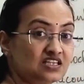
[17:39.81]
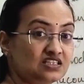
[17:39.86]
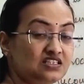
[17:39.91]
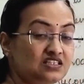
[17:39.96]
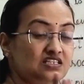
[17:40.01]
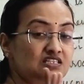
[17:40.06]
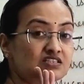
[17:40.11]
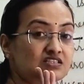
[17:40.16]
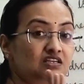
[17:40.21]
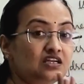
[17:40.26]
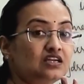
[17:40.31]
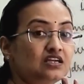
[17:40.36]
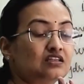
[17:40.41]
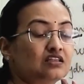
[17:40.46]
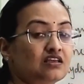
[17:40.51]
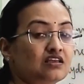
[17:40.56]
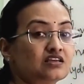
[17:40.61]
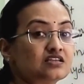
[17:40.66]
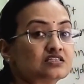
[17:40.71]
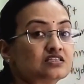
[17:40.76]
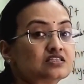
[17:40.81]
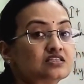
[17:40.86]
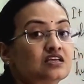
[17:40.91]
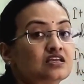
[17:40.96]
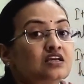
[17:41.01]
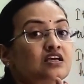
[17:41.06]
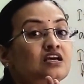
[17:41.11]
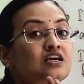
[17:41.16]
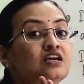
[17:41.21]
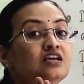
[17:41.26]
These three
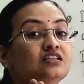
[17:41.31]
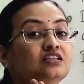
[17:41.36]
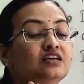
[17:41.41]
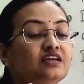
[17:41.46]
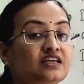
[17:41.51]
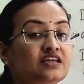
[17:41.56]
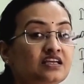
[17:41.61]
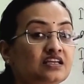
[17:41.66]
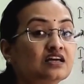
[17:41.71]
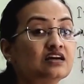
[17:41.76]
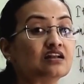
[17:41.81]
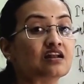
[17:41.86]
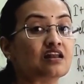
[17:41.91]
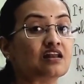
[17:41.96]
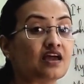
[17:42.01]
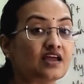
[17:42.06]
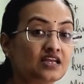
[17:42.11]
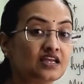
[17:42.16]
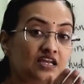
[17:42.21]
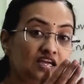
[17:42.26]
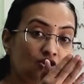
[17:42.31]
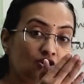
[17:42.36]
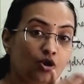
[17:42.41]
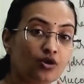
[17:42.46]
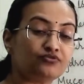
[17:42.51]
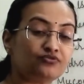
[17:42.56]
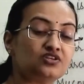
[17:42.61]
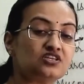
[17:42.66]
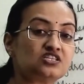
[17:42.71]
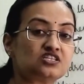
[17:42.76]
things the inner lining
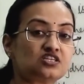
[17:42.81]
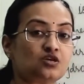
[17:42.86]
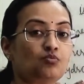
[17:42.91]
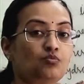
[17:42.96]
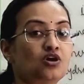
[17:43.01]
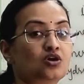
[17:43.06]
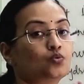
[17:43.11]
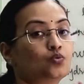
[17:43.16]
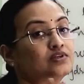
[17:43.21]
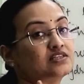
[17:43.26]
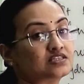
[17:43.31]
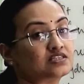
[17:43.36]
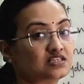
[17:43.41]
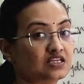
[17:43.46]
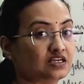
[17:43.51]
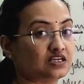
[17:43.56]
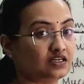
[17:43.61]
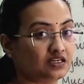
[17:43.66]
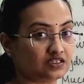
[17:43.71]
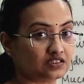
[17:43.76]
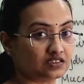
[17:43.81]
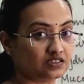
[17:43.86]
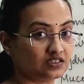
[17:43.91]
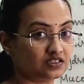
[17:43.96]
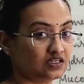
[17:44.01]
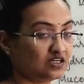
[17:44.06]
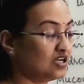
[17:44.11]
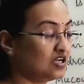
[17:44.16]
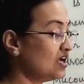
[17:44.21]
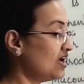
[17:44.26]
of the stomach will secrete.
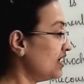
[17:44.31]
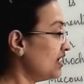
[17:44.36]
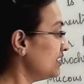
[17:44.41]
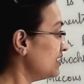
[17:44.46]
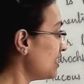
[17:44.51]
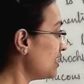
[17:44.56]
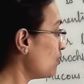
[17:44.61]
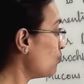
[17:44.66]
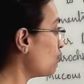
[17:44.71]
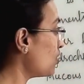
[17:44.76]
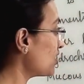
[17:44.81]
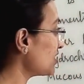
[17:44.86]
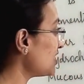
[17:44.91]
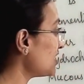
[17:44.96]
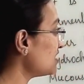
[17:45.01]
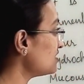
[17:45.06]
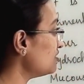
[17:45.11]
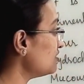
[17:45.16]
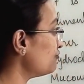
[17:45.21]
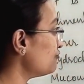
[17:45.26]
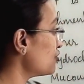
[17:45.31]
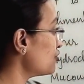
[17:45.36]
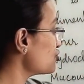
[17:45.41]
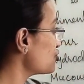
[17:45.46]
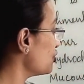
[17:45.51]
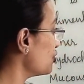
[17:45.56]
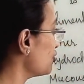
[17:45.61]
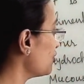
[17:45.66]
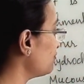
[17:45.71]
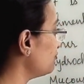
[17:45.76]
Now what are the
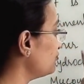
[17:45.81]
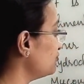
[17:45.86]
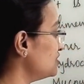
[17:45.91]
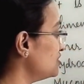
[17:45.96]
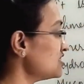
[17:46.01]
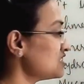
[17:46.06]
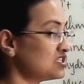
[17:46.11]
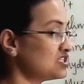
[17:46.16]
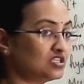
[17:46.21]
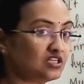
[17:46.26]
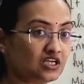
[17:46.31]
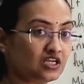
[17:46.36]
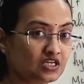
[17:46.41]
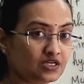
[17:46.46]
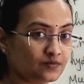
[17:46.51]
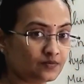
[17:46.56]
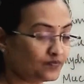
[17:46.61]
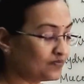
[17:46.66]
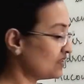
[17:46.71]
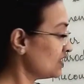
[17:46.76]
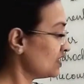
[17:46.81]
function of these three?